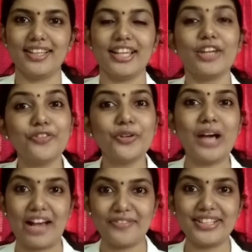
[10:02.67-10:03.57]
If you
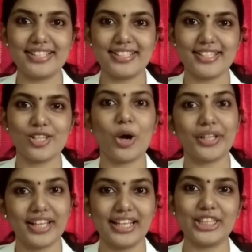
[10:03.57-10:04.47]
have a disease or a
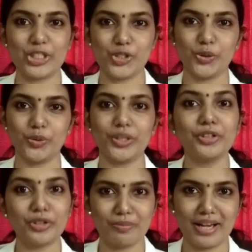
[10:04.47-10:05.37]
health issue in
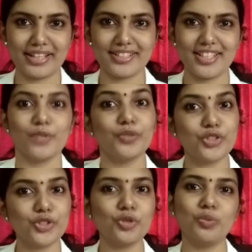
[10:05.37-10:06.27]
your mind
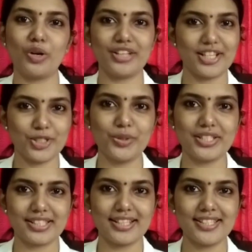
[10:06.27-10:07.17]
which you want us to
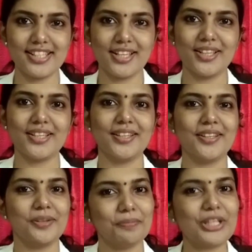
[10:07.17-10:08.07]
discuss,
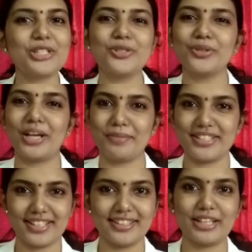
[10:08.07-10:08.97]
please do comment
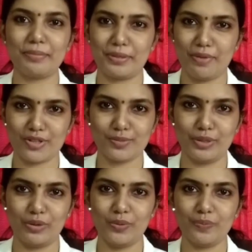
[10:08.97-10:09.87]
in the comment box
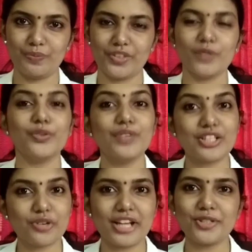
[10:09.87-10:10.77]
below. We will
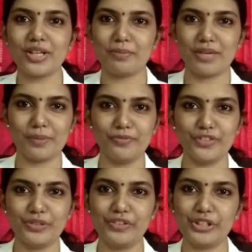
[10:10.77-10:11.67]
try to come up
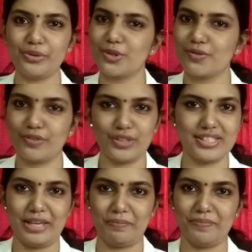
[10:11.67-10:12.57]
with videos for the
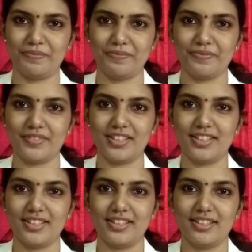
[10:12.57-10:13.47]
same.
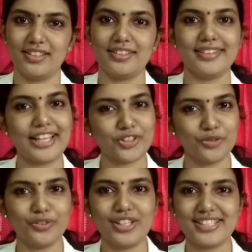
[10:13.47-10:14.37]
Thank you
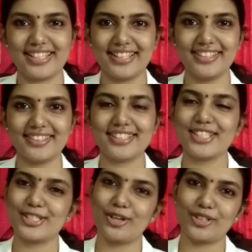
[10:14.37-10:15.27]
for listening. This
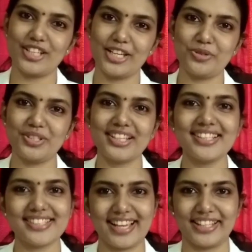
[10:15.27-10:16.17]
is Dr. Anushree
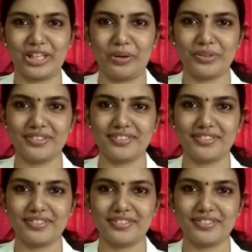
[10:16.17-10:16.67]
signing off.